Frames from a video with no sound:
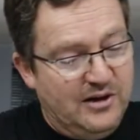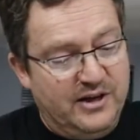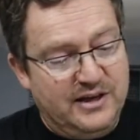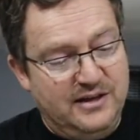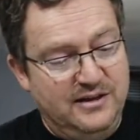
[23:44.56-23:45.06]

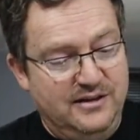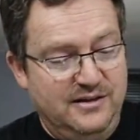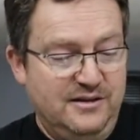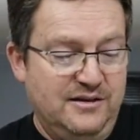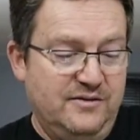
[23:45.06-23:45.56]
like,
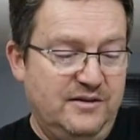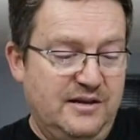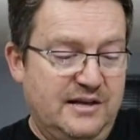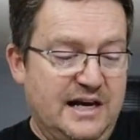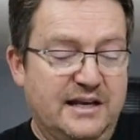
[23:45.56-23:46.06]

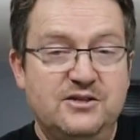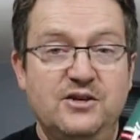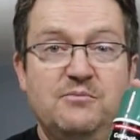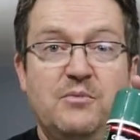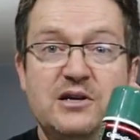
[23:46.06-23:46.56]
the
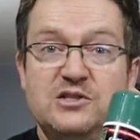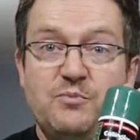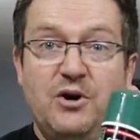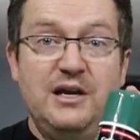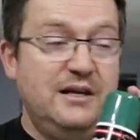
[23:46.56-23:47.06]
Callington Mite
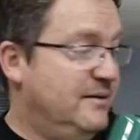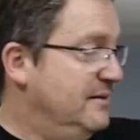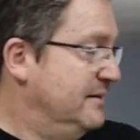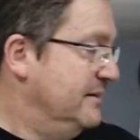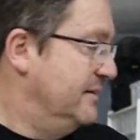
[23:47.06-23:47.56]
Spray.
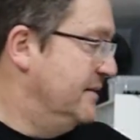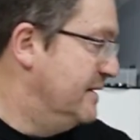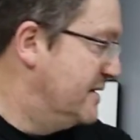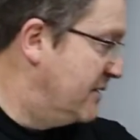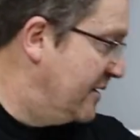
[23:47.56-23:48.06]

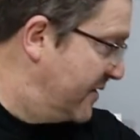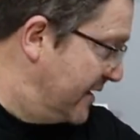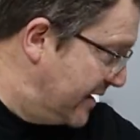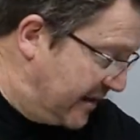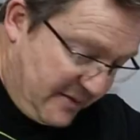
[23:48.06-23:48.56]
So I think